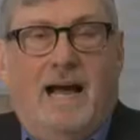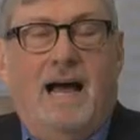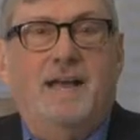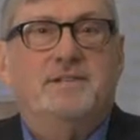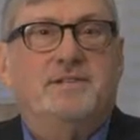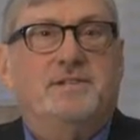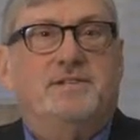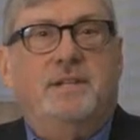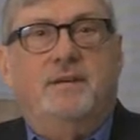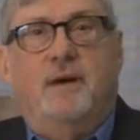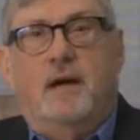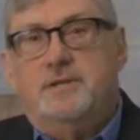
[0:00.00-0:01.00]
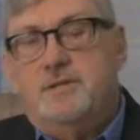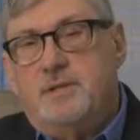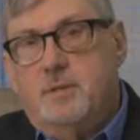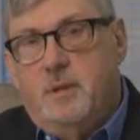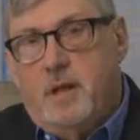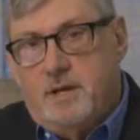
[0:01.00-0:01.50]
Hi, this is Steve
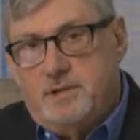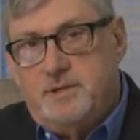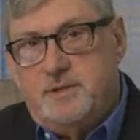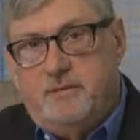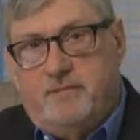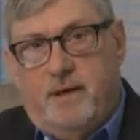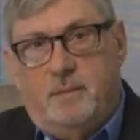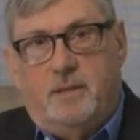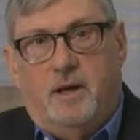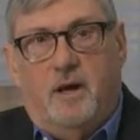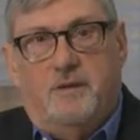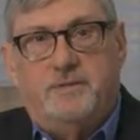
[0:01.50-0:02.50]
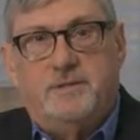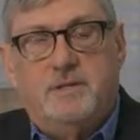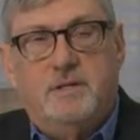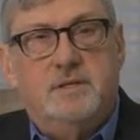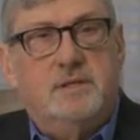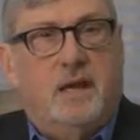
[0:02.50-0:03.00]
Hutchinson with Hutchinson Family Offices,